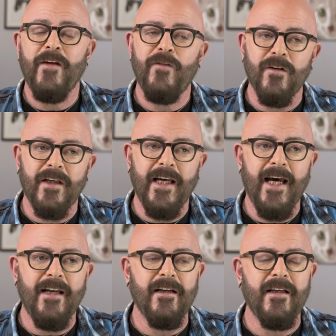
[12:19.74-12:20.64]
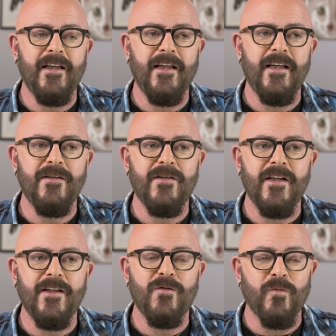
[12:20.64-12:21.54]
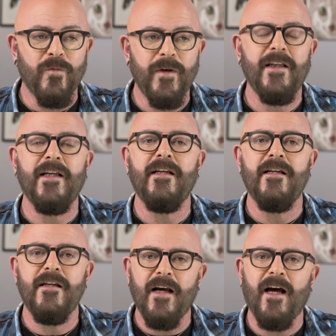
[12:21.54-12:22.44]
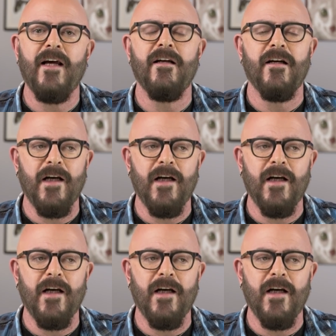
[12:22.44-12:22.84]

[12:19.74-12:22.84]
If your cat is really not